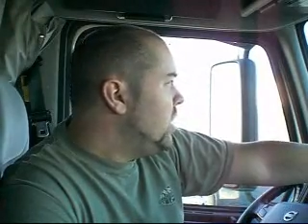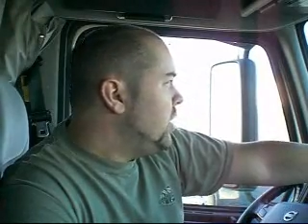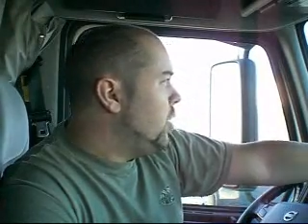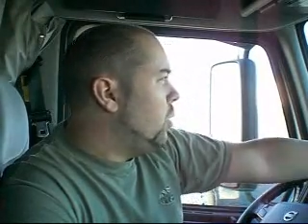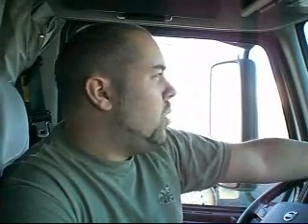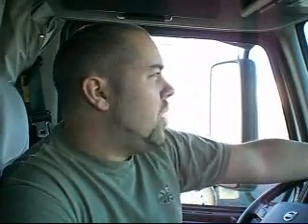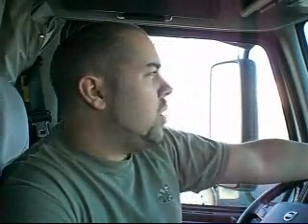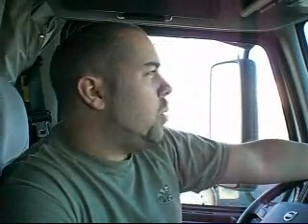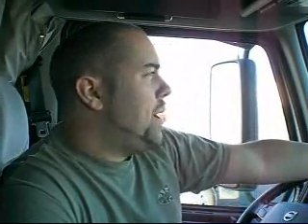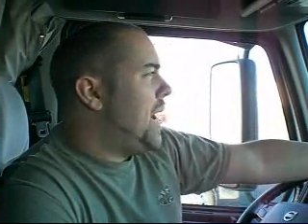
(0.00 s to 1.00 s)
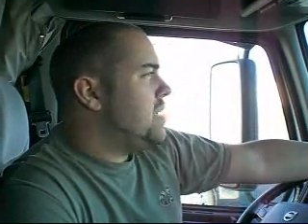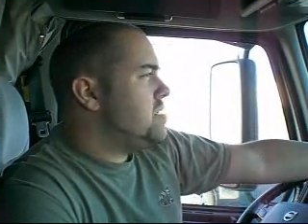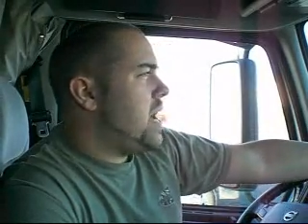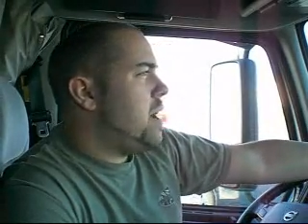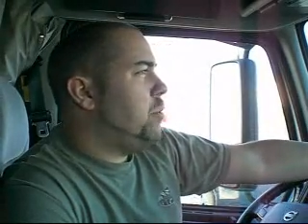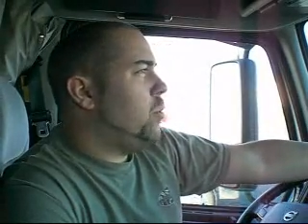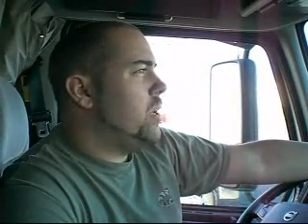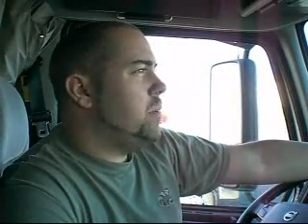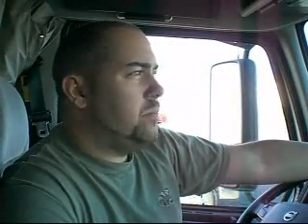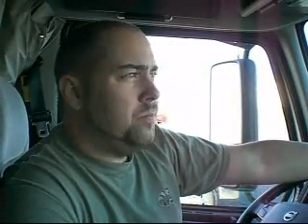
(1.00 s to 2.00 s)
you don't want to go past that
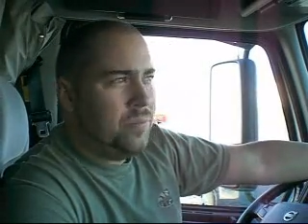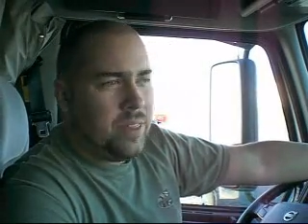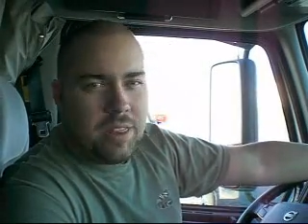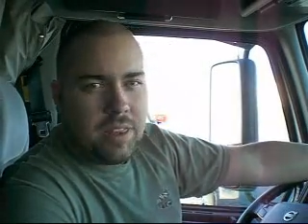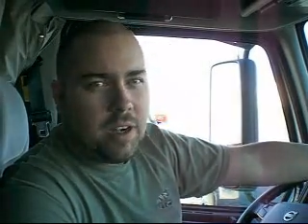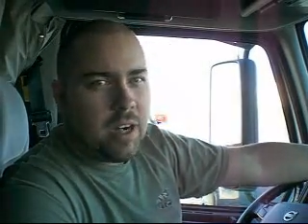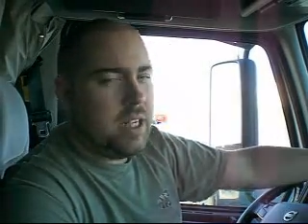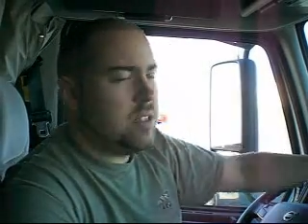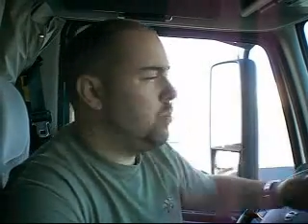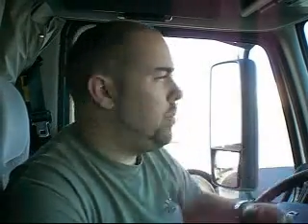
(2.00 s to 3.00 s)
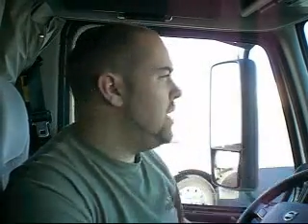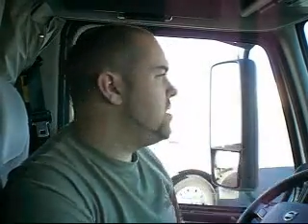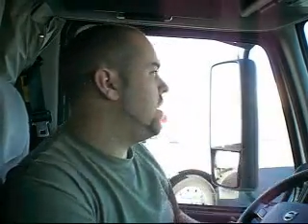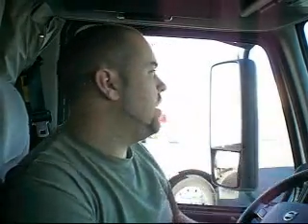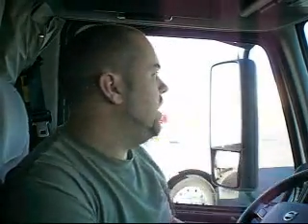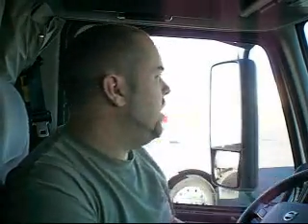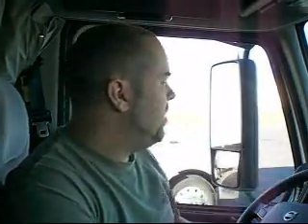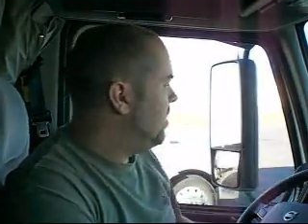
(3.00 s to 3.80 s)
point. Alright, so basically,